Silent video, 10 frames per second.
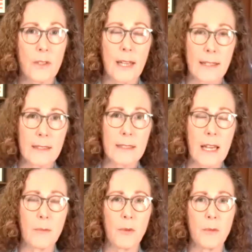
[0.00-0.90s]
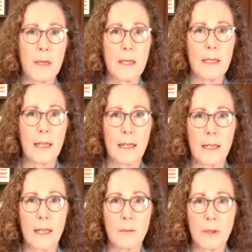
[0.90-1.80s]
the next step will be,
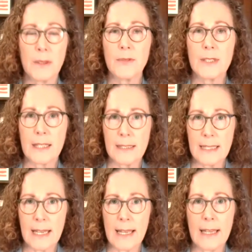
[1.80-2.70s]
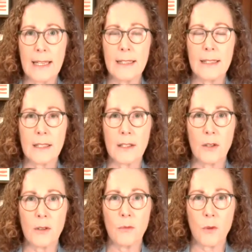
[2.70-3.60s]
I believe today,
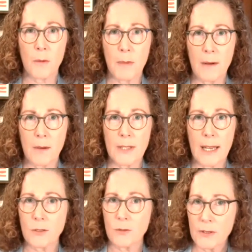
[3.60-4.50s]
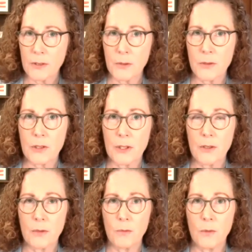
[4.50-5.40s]
the War Powers Act
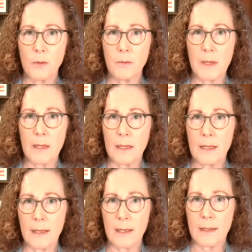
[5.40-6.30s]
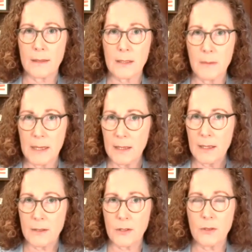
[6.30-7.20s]
resolution will be submitted
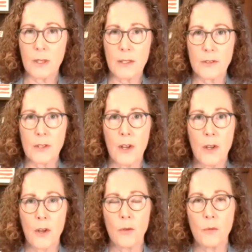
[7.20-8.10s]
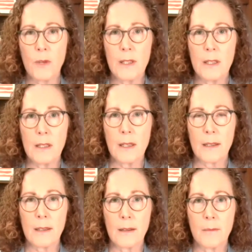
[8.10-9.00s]
as soon as we
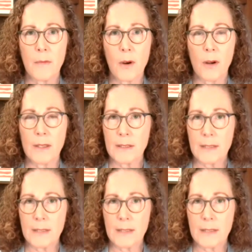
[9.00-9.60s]
are in